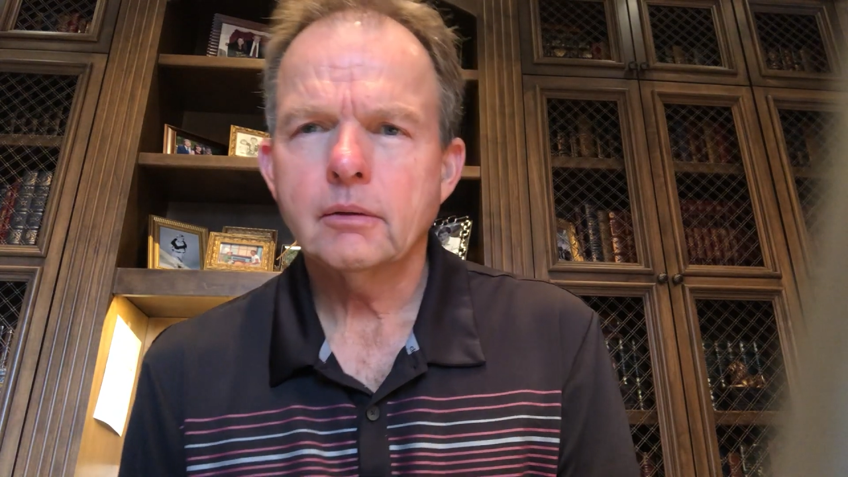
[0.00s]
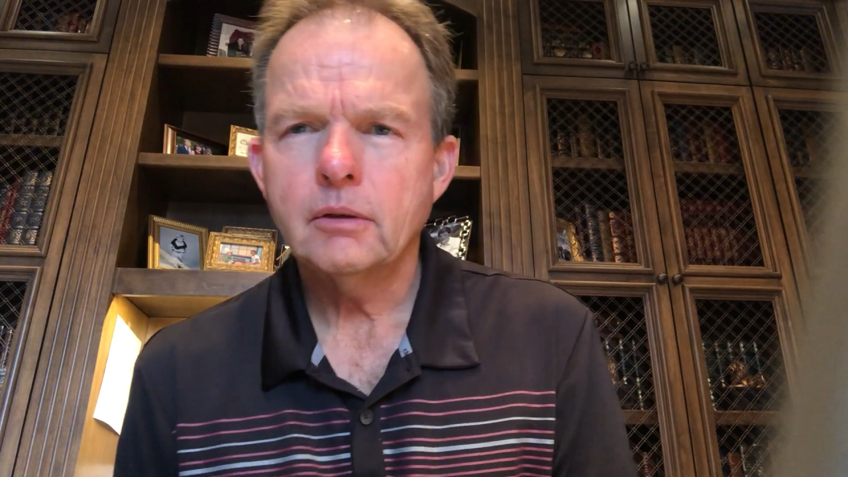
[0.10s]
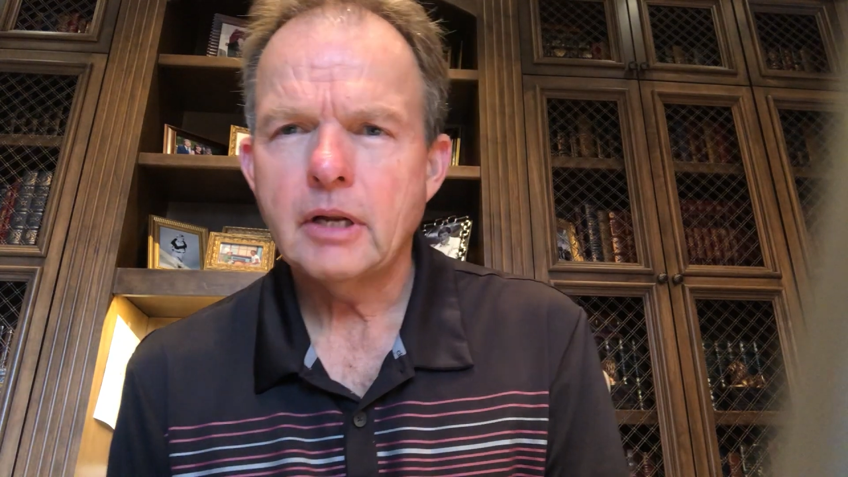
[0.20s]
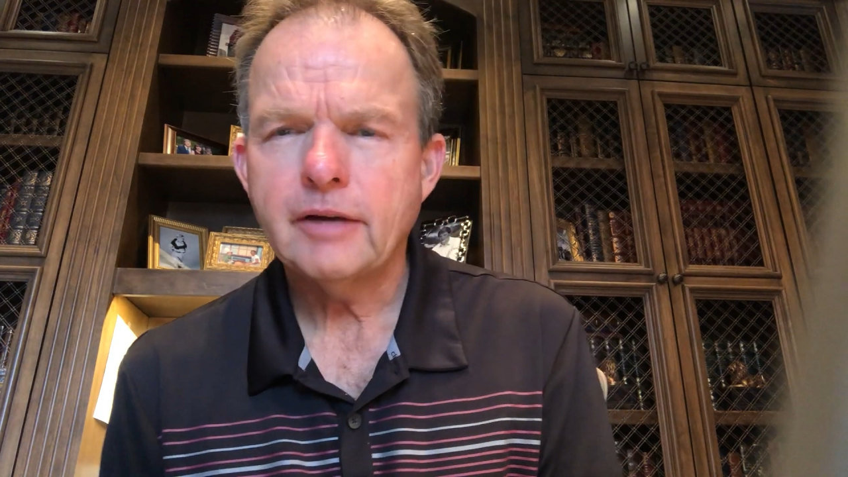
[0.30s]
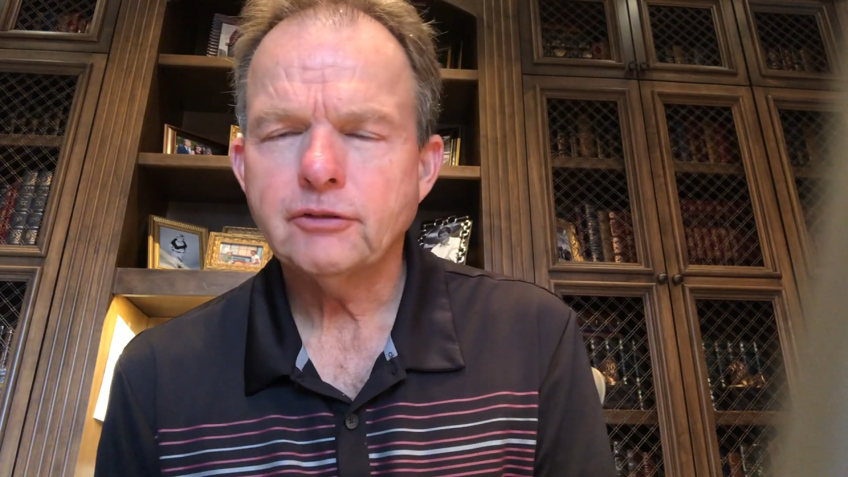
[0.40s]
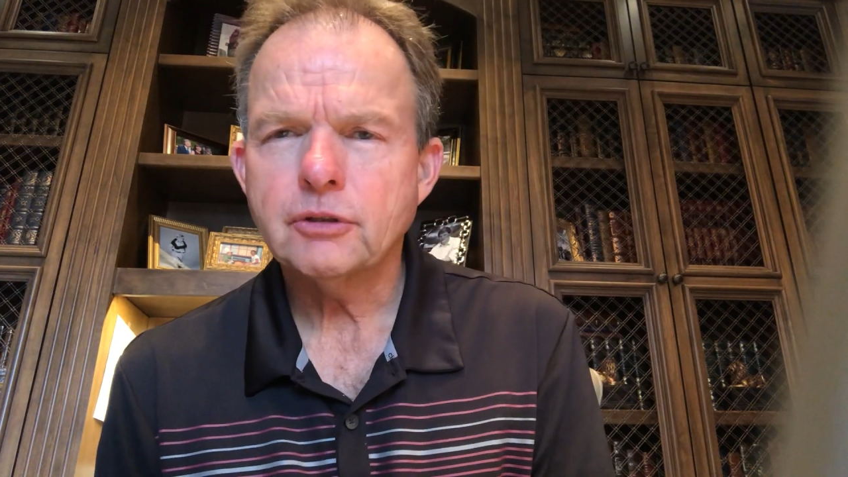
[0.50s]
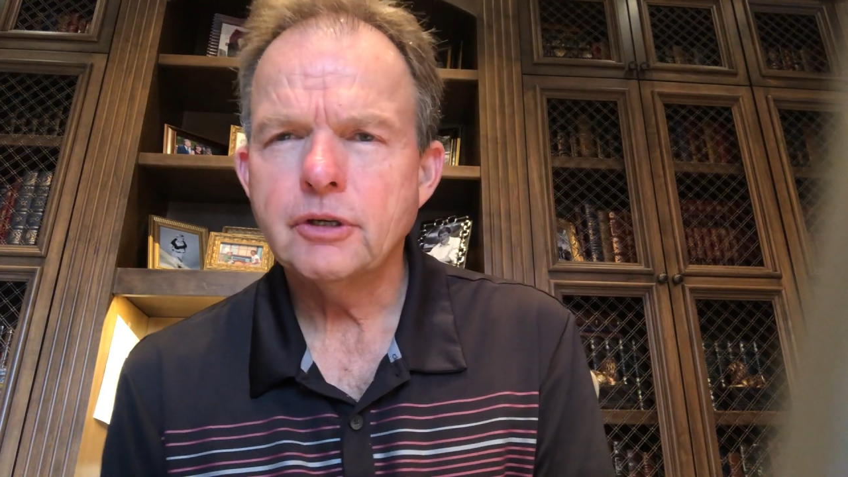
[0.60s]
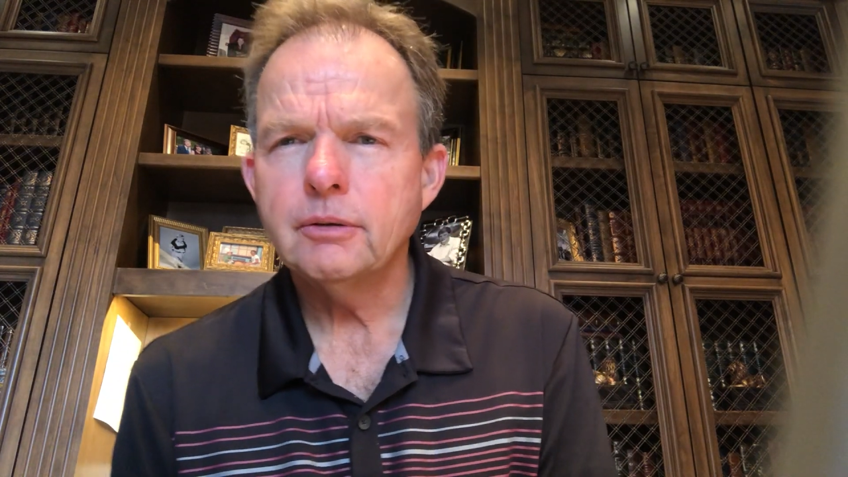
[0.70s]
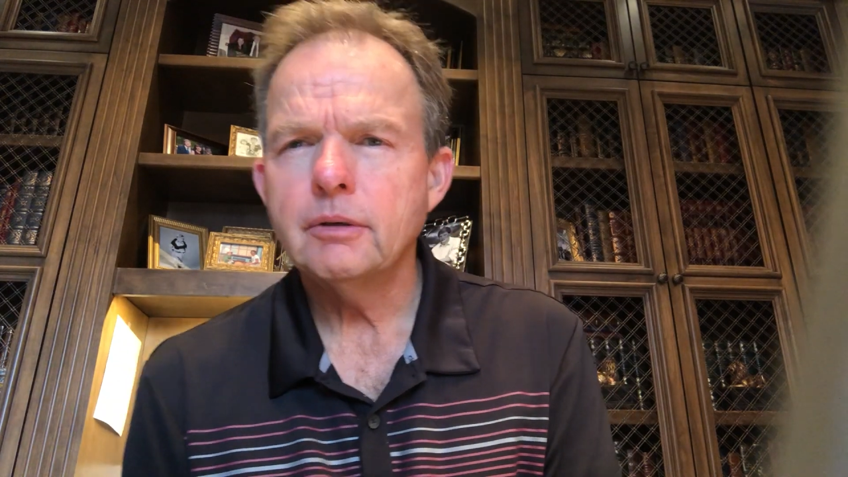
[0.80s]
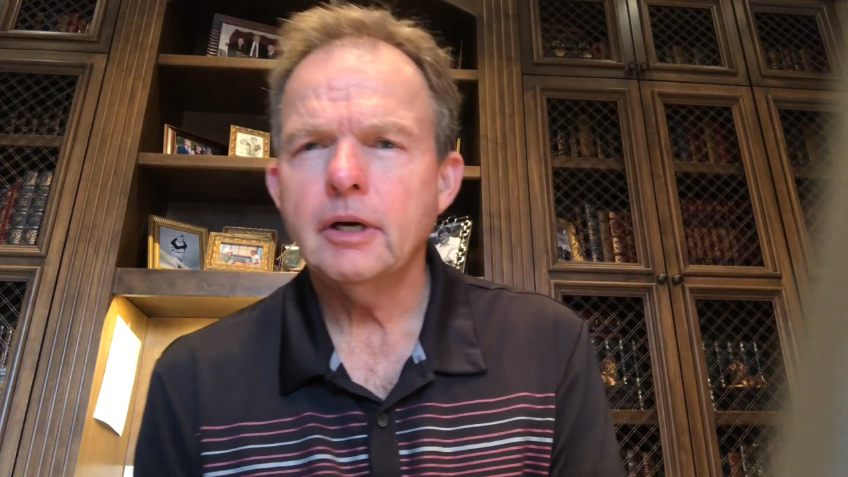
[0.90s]
Good
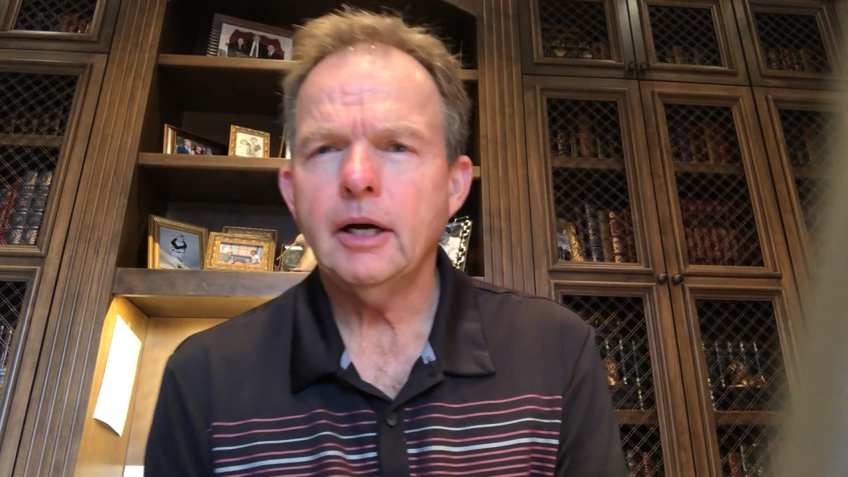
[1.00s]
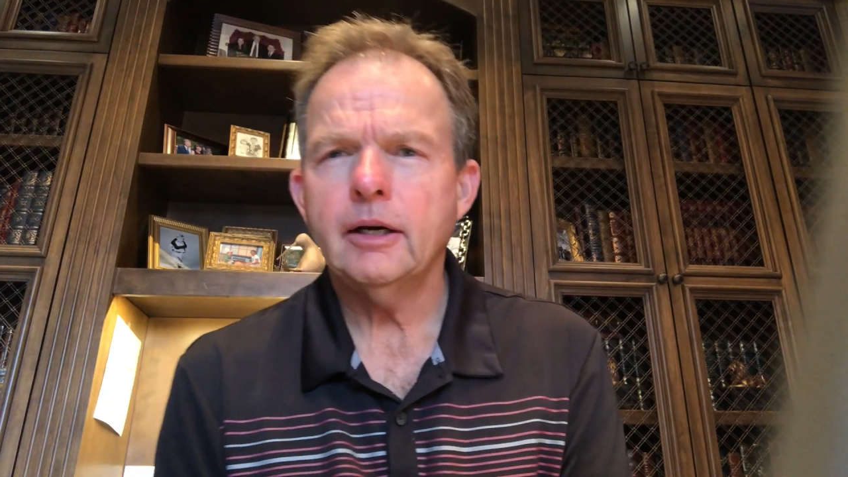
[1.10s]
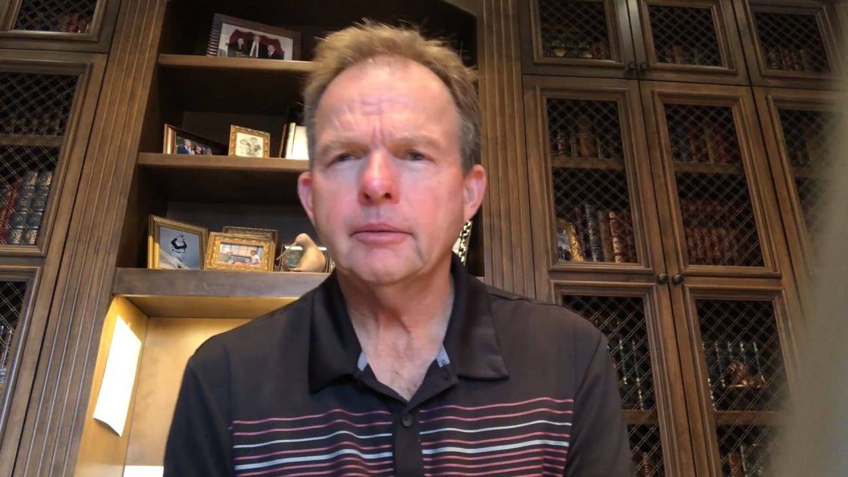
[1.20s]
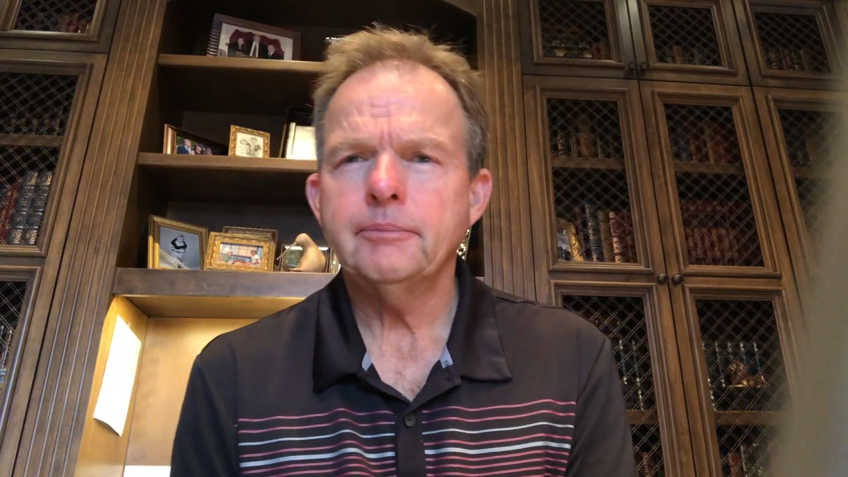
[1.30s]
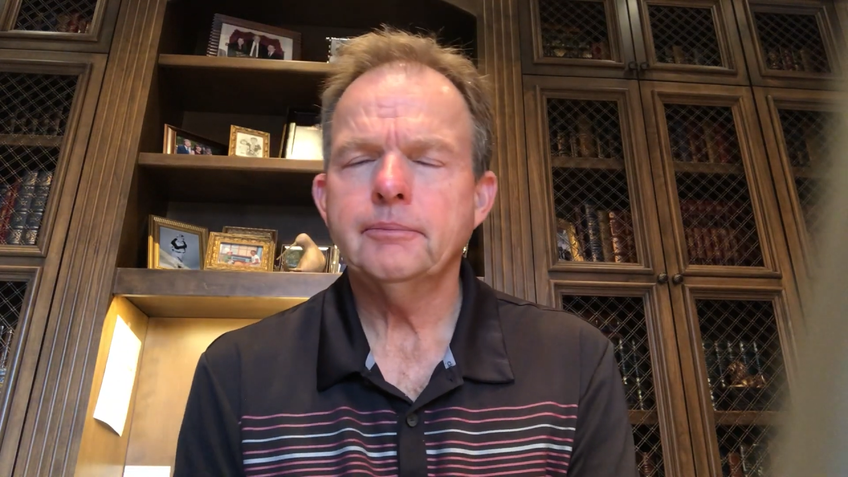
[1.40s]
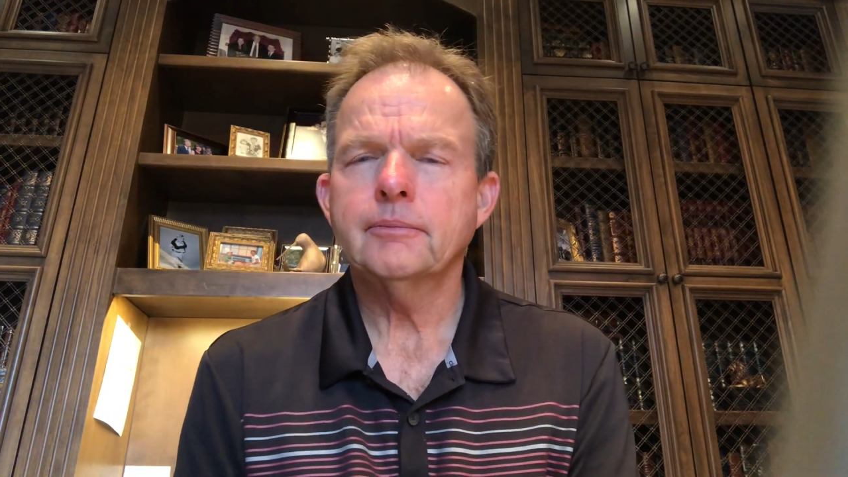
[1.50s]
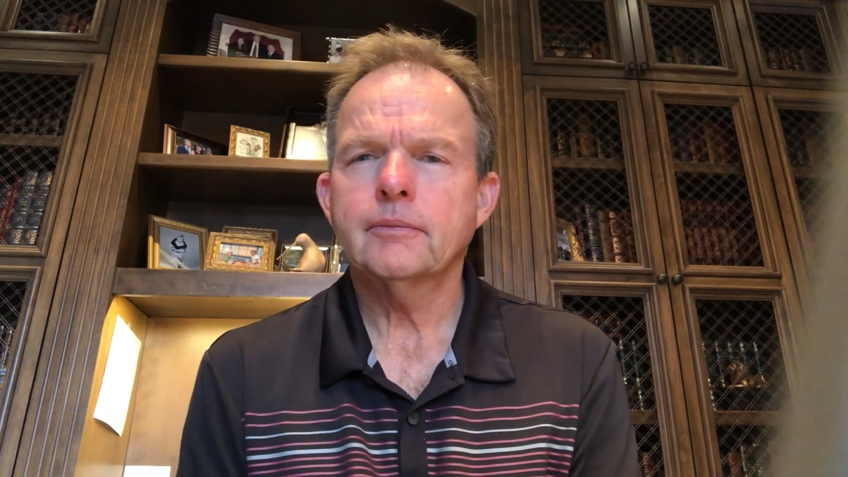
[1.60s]
afternoon. Um,